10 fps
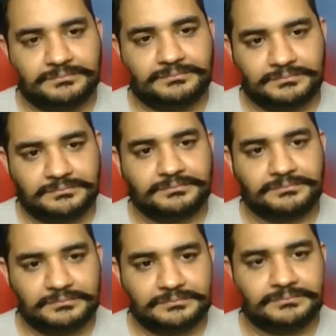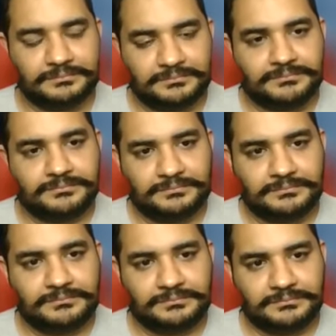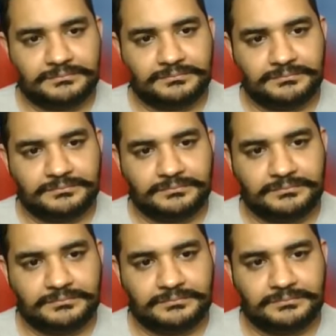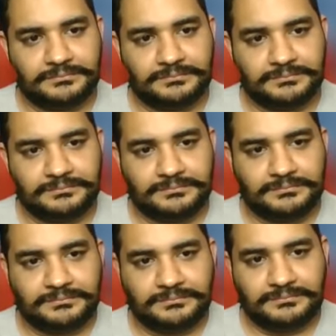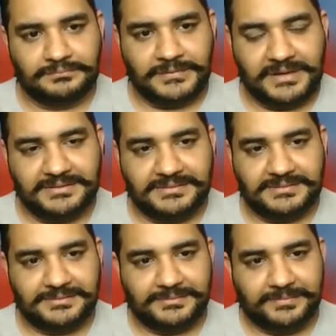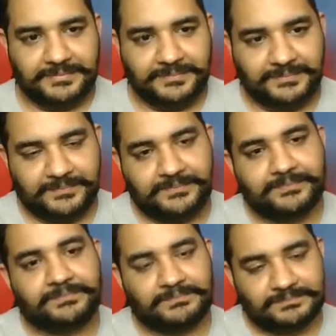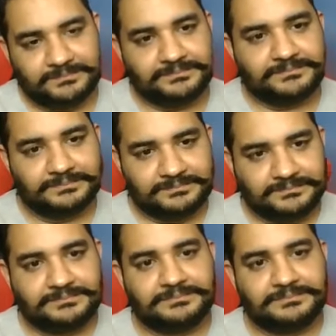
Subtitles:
(silent)